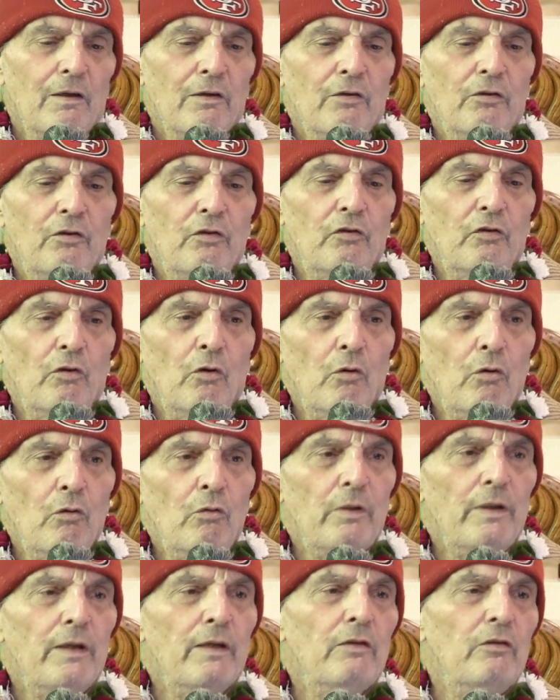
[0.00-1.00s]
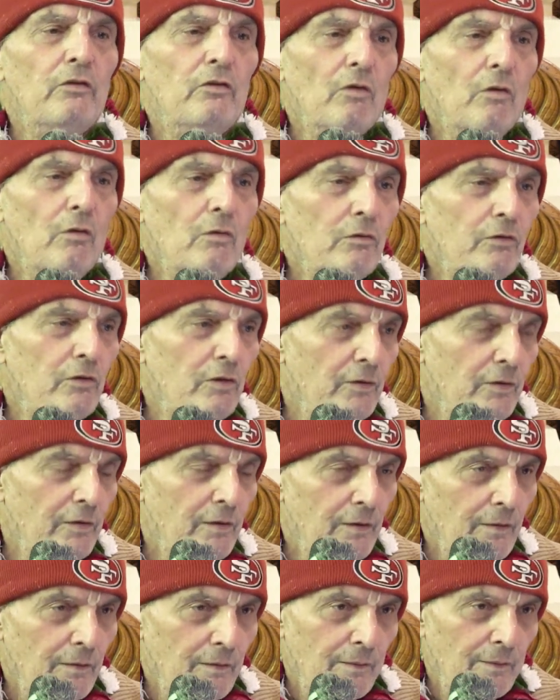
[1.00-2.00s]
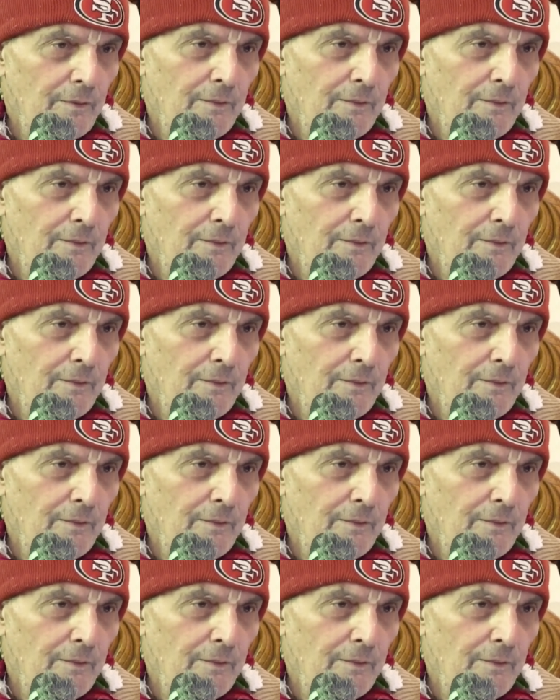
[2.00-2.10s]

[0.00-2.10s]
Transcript: so exalted